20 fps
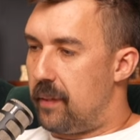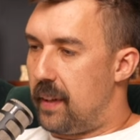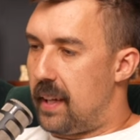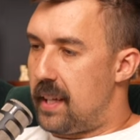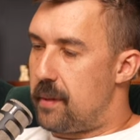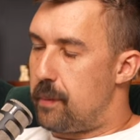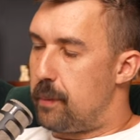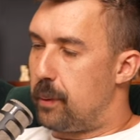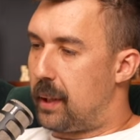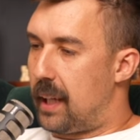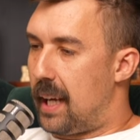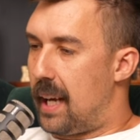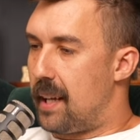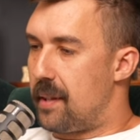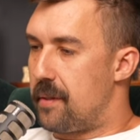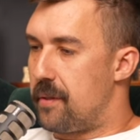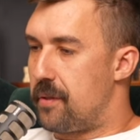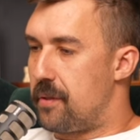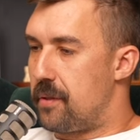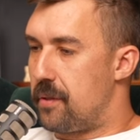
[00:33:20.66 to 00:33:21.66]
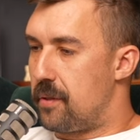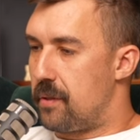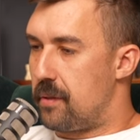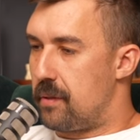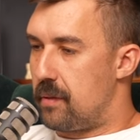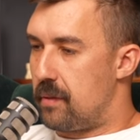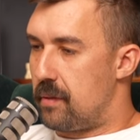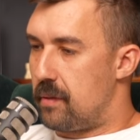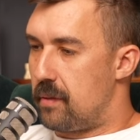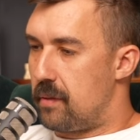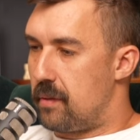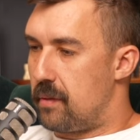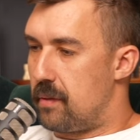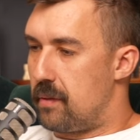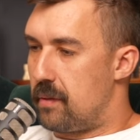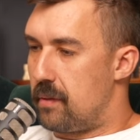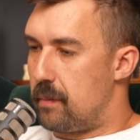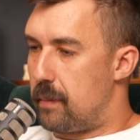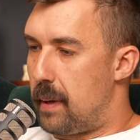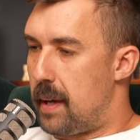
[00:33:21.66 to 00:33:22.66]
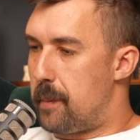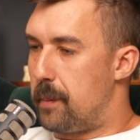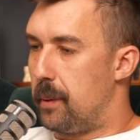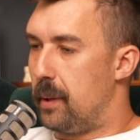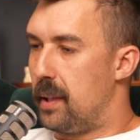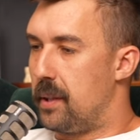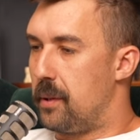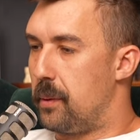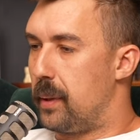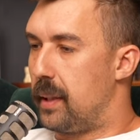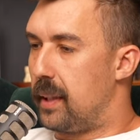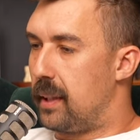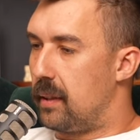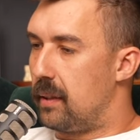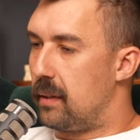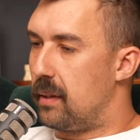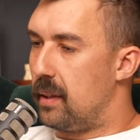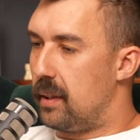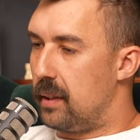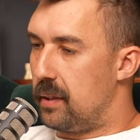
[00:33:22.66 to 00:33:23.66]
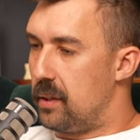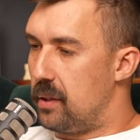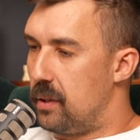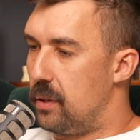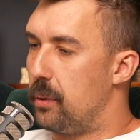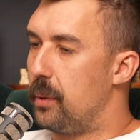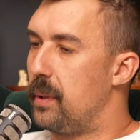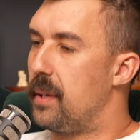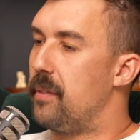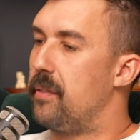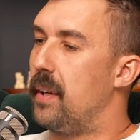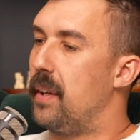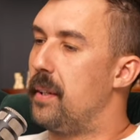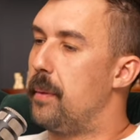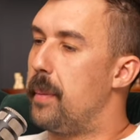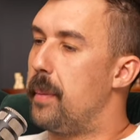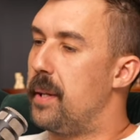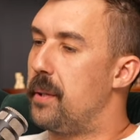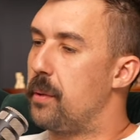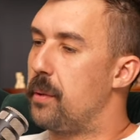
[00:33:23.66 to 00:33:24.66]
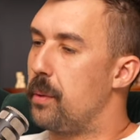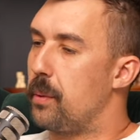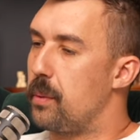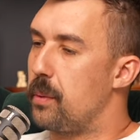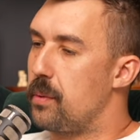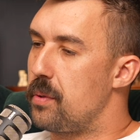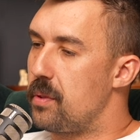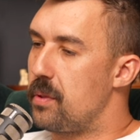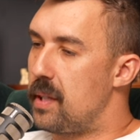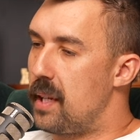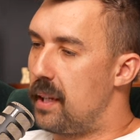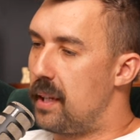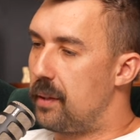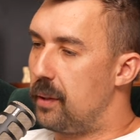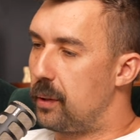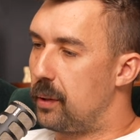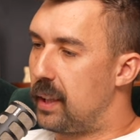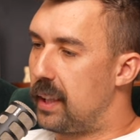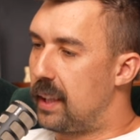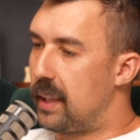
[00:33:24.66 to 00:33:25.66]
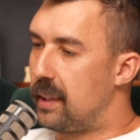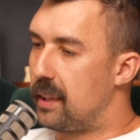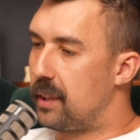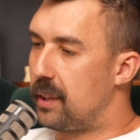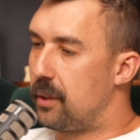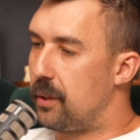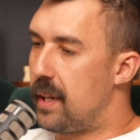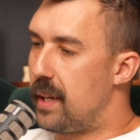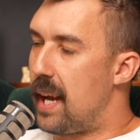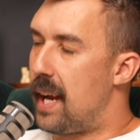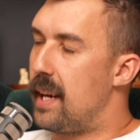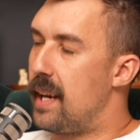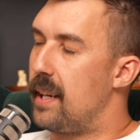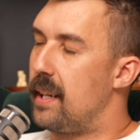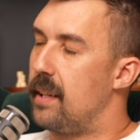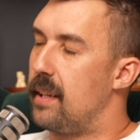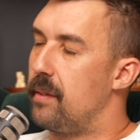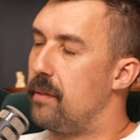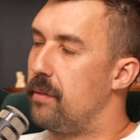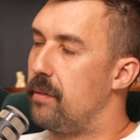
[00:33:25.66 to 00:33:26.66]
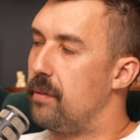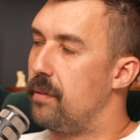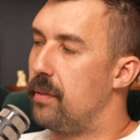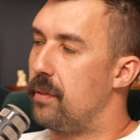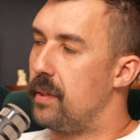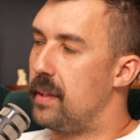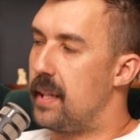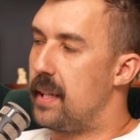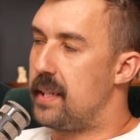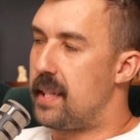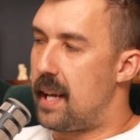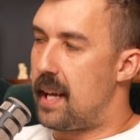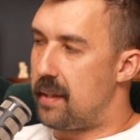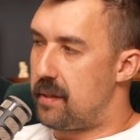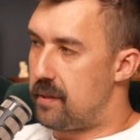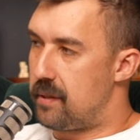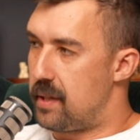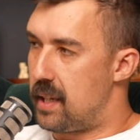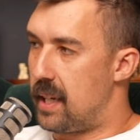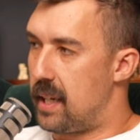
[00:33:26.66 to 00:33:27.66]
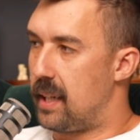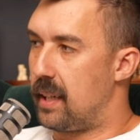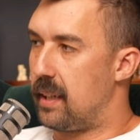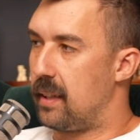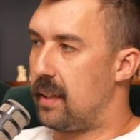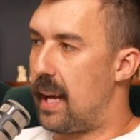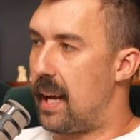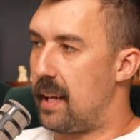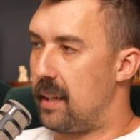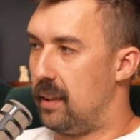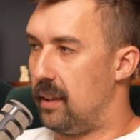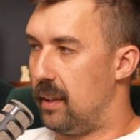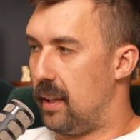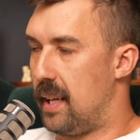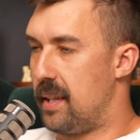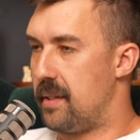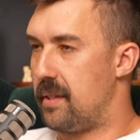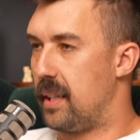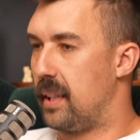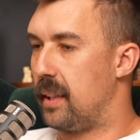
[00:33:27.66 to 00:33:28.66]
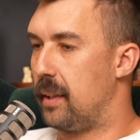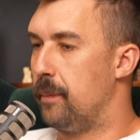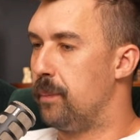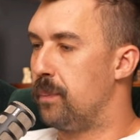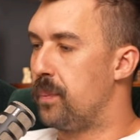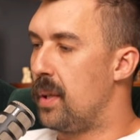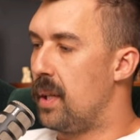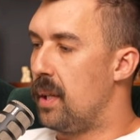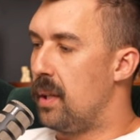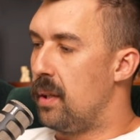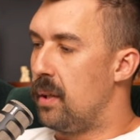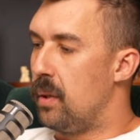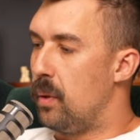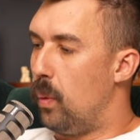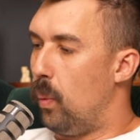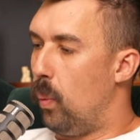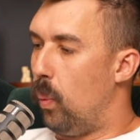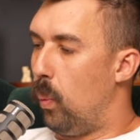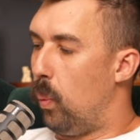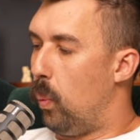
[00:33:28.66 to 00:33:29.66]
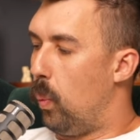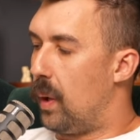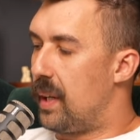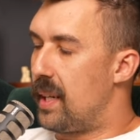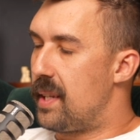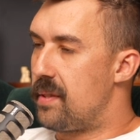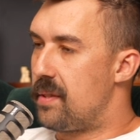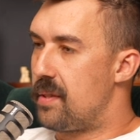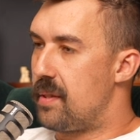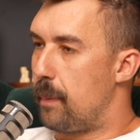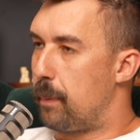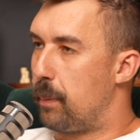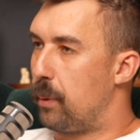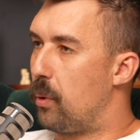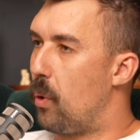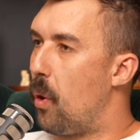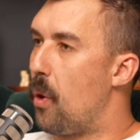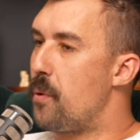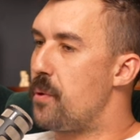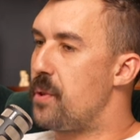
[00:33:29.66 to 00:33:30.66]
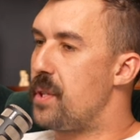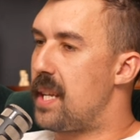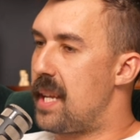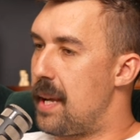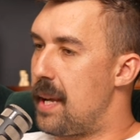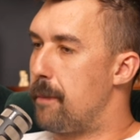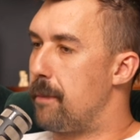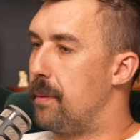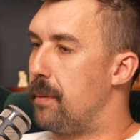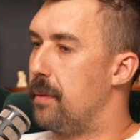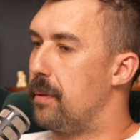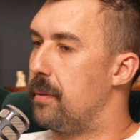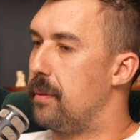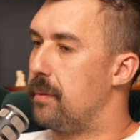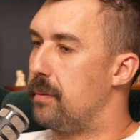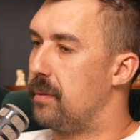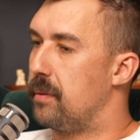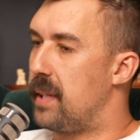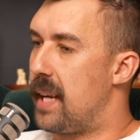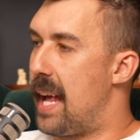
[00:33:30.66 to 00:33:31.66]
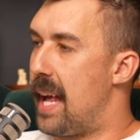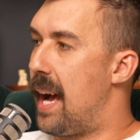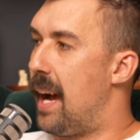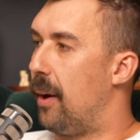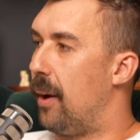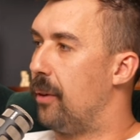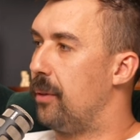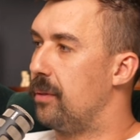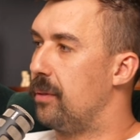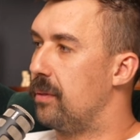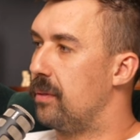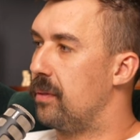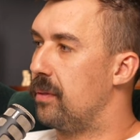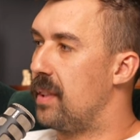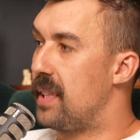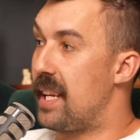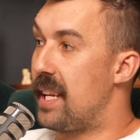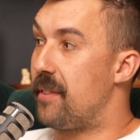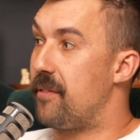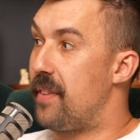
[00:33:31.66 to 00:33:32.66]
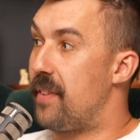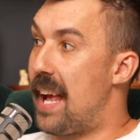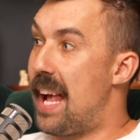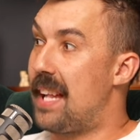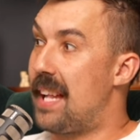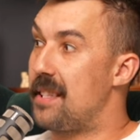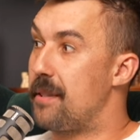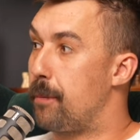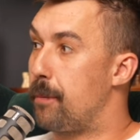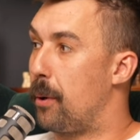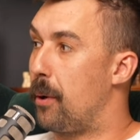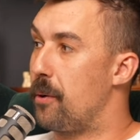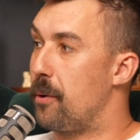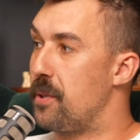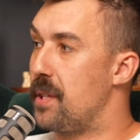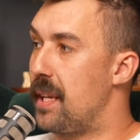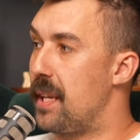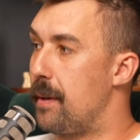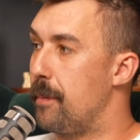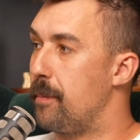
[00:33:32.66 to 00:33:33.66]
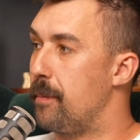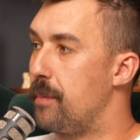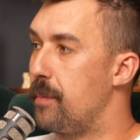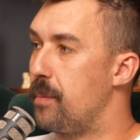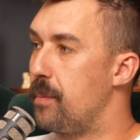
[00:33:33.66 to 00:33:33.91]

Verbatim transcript: Facebook ads, people are doing doing the fundamentals. They're looking at the creative. They're testing, analyzing. What is the pro tip now, the advanced pro tip